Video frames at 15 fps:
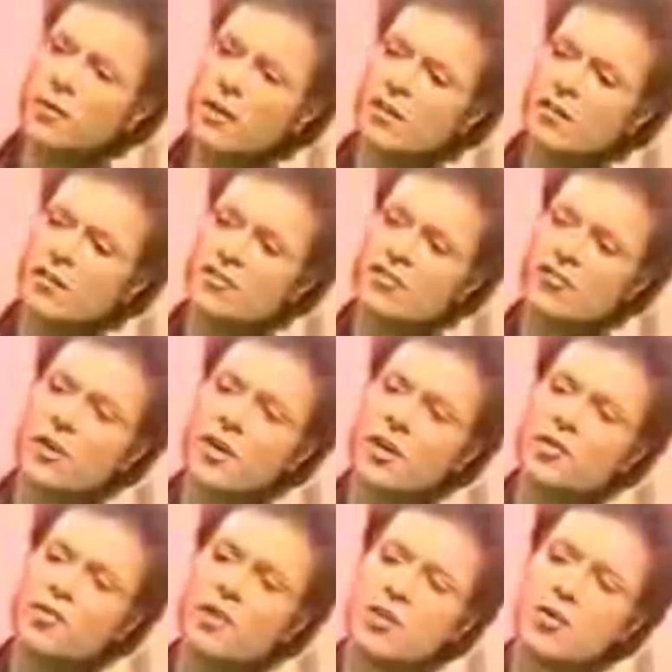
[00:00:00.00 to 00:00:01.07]
on someone else's
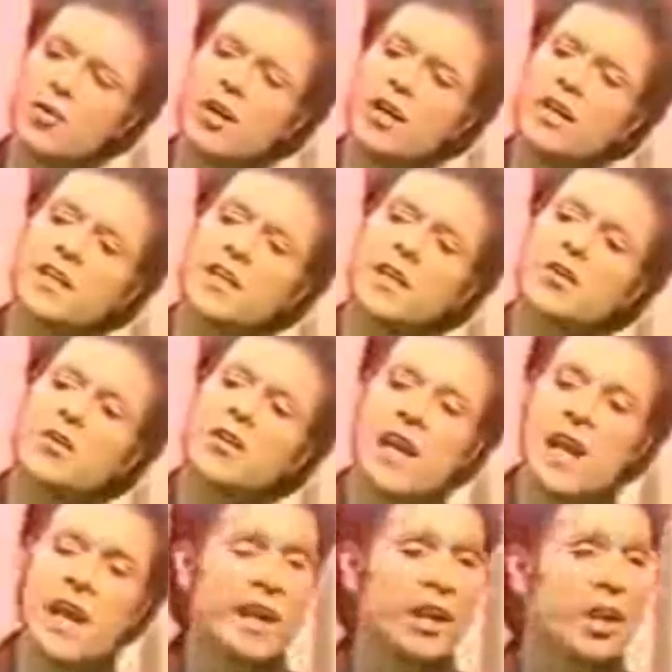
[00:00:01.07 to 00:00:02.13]
string, and you let your kite go
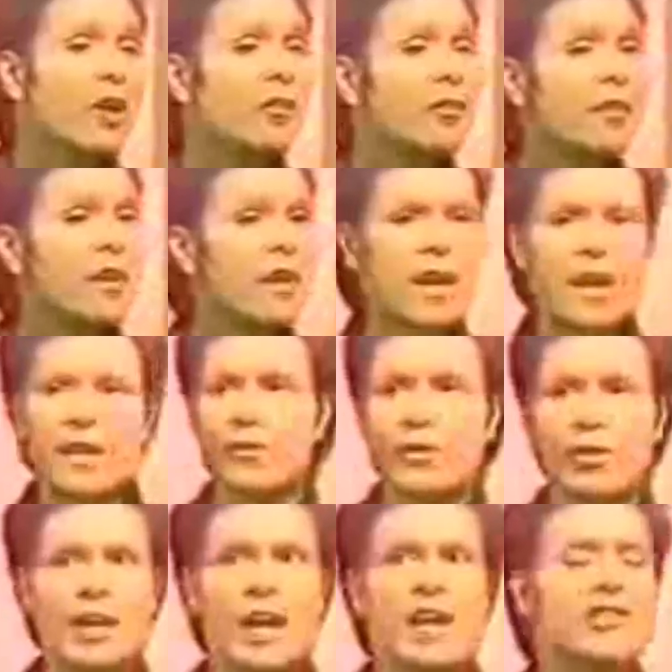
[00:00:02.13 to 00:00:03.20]
and hack it off. And
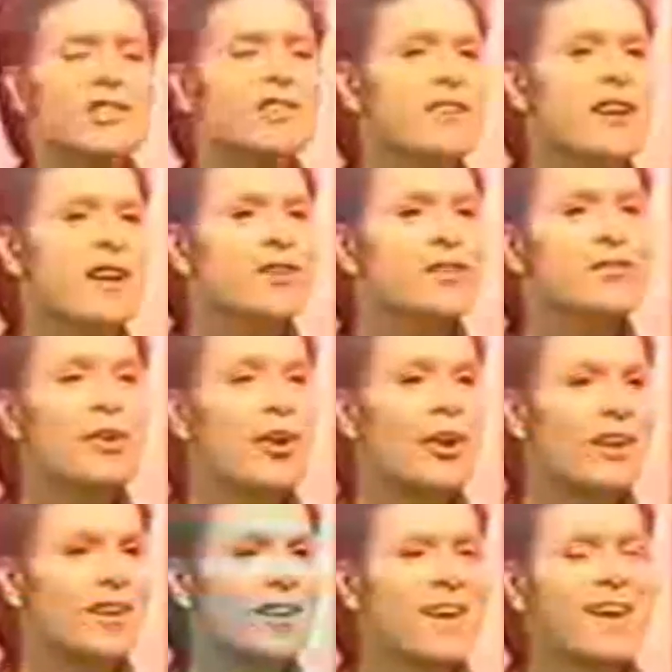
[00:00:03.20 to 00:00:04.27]
if you can catch his kite, you've
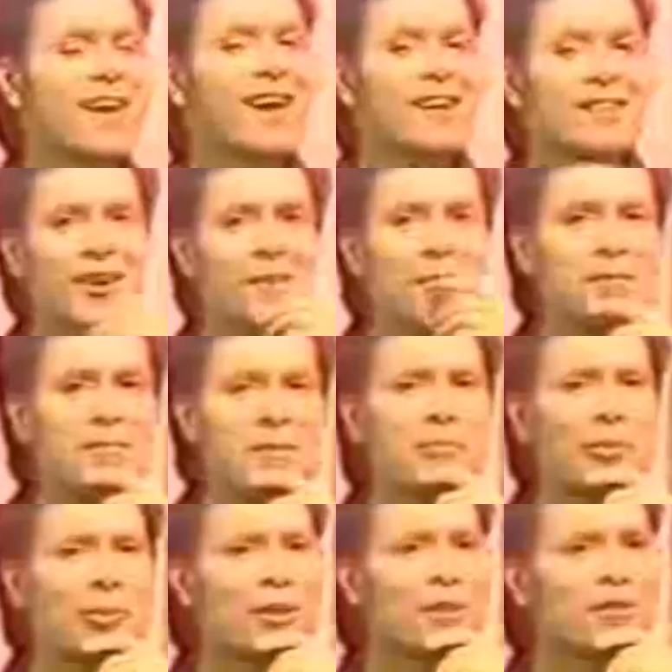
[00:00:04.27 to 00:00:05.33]
got it. So, I mean,
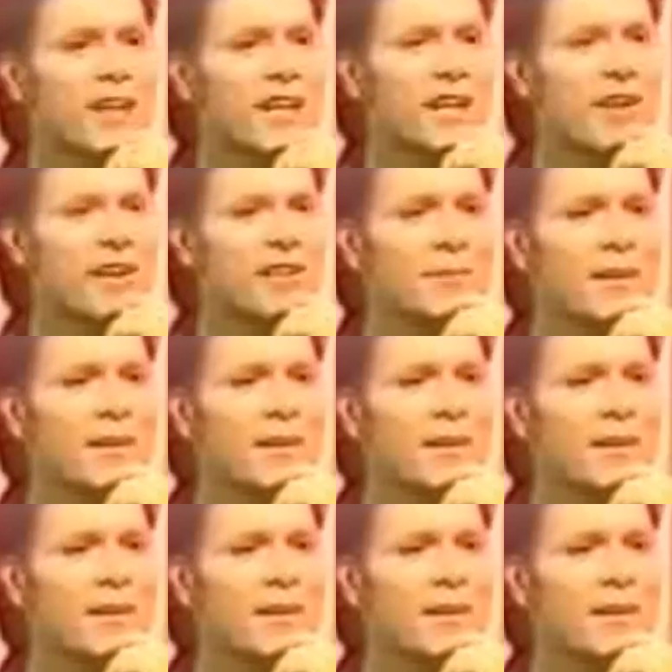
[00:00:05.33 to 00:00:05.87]
remember all those kind of